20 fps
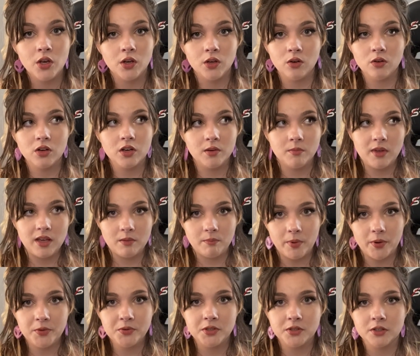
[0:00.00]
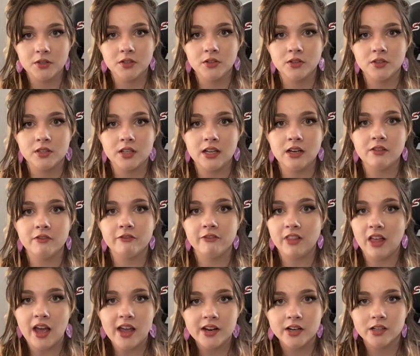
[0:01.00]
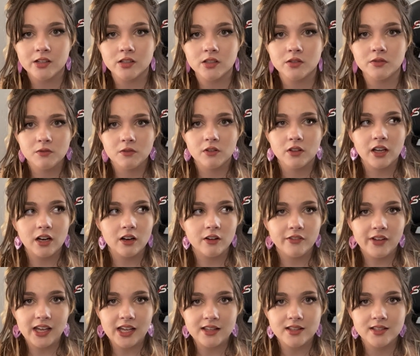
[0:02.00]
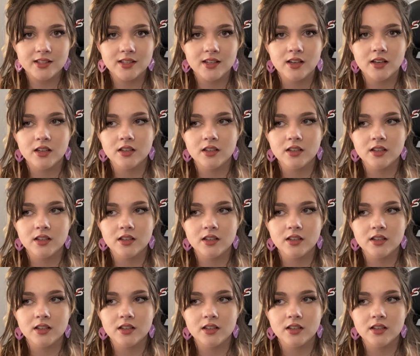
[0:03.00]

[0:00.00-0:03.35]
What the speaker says: who could make posters and flyers for their events.